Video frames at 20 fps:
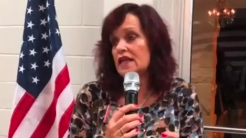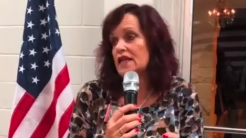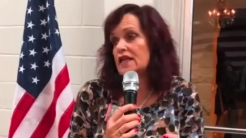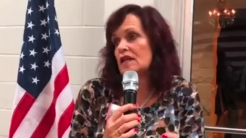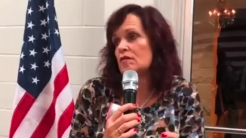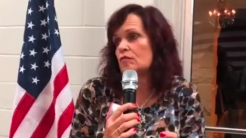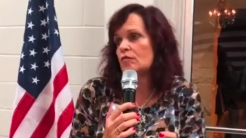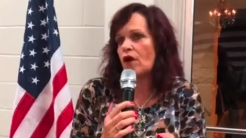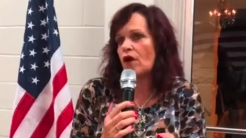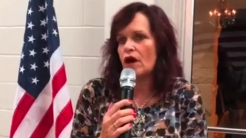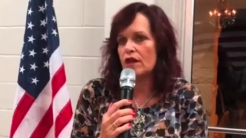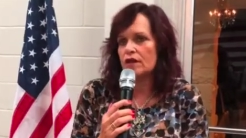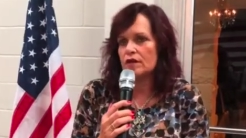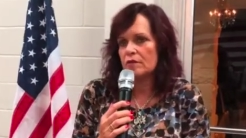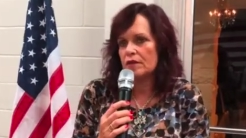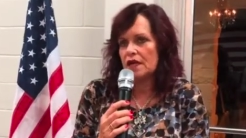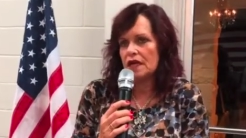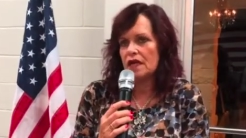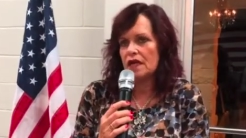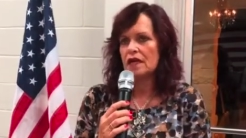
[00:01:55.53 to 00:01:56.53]
It didn't
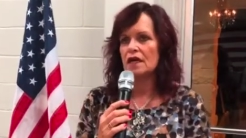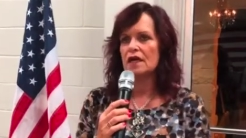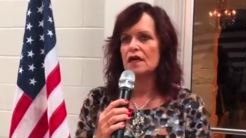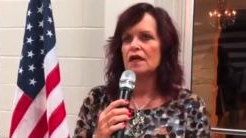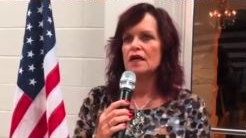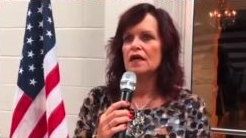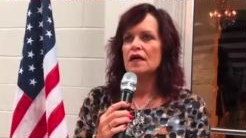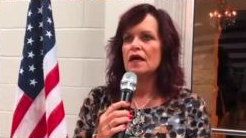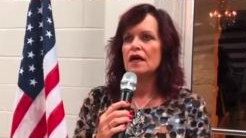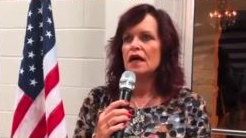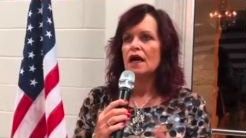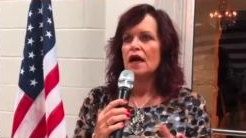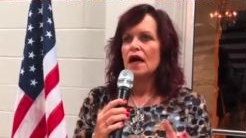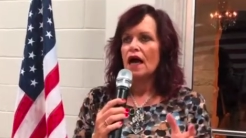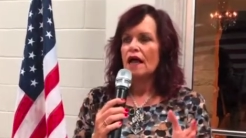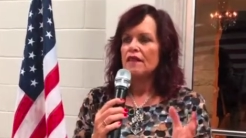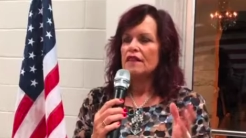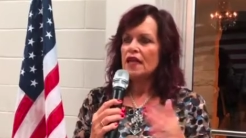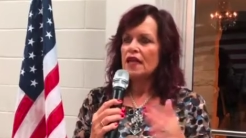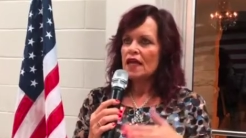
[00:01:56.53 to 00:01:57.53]
bother me.
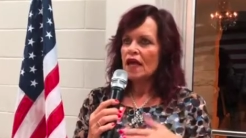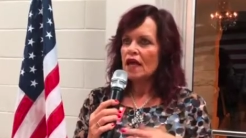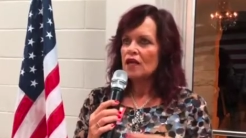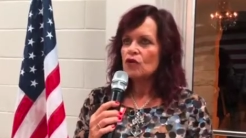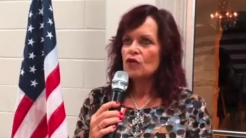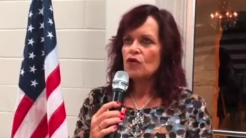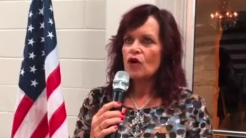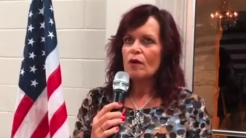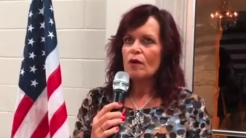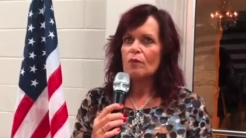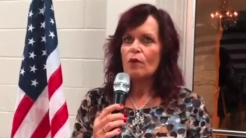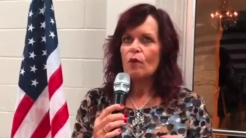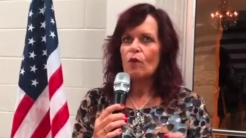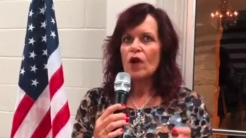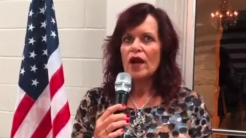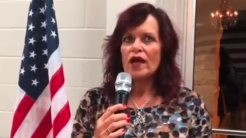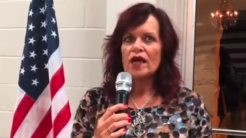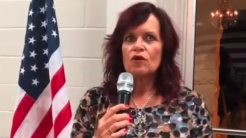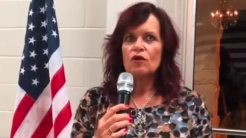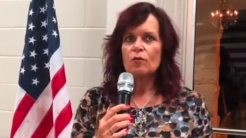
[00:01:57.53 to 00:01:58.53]
And then I knew I
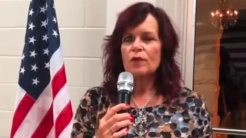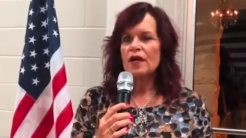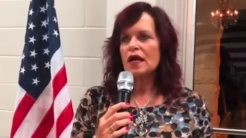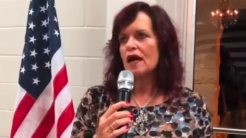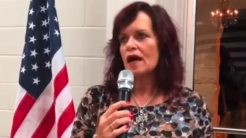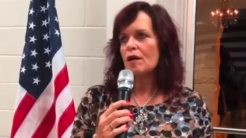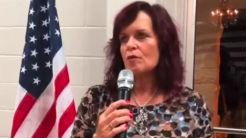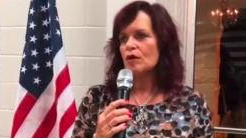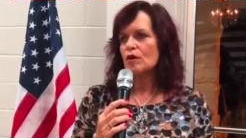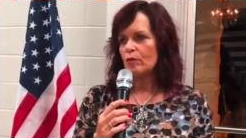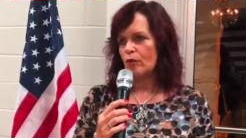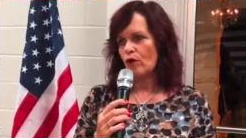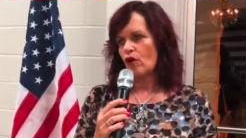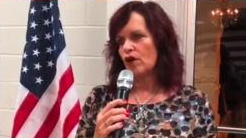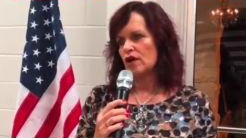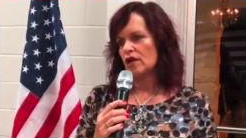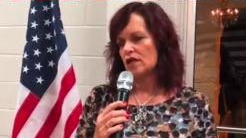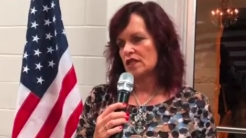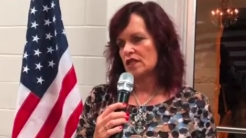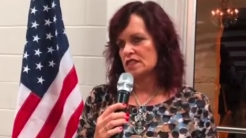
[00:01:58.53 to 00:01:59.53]
wanted to become a
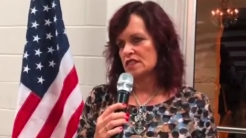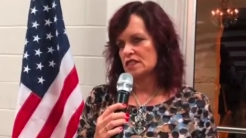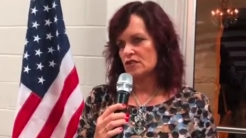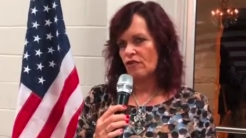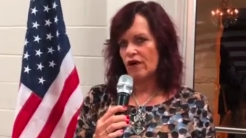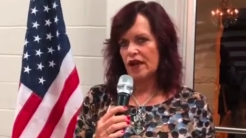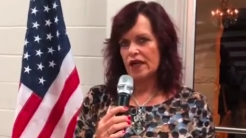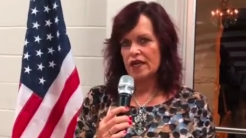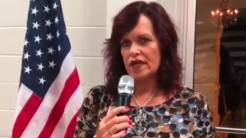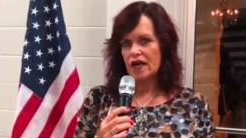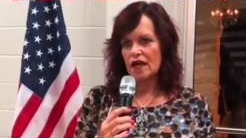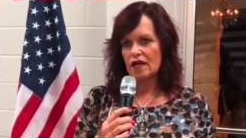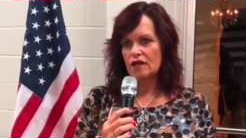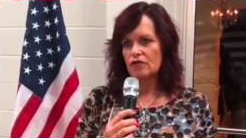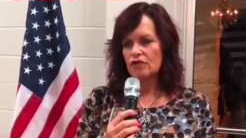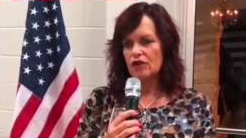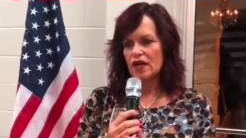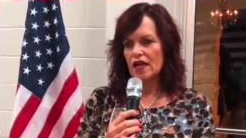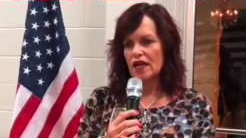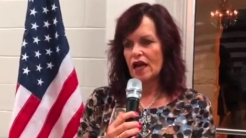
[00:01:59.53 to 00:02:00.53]
part of this great
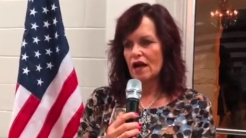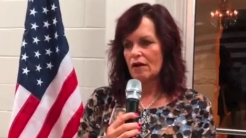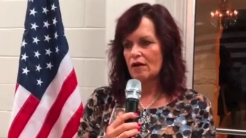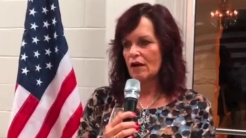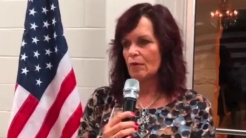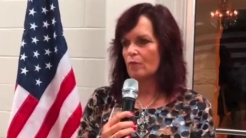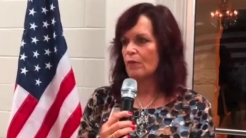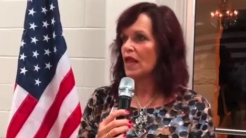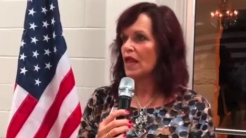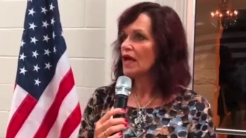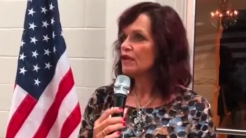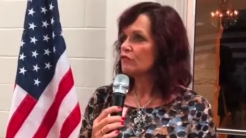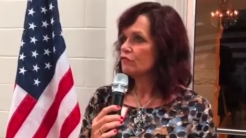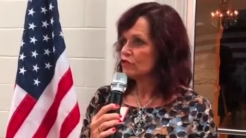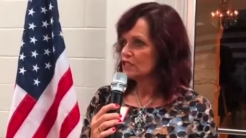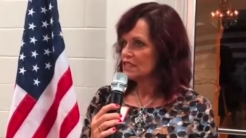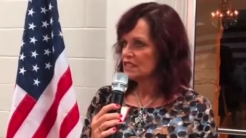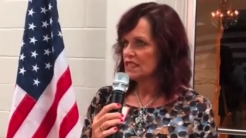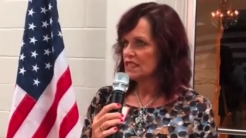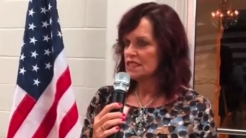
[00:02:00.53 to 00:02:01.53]
country, and I applied
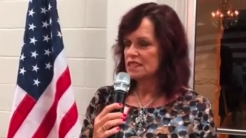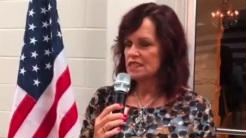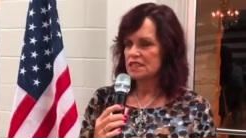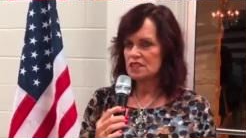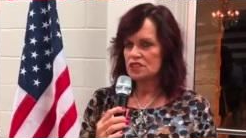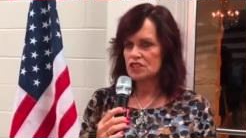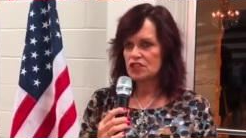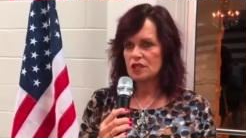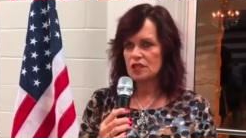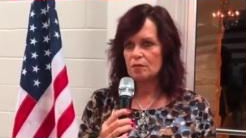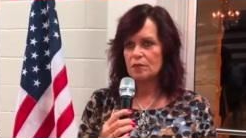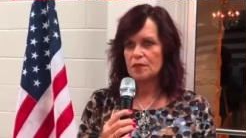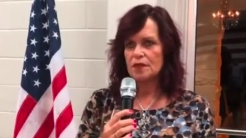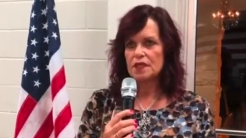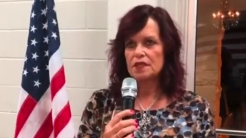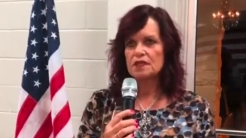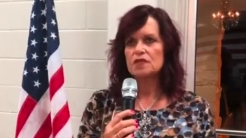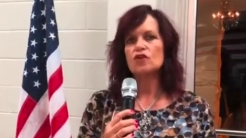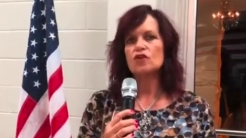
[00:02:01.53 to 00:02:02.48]
for citizenship.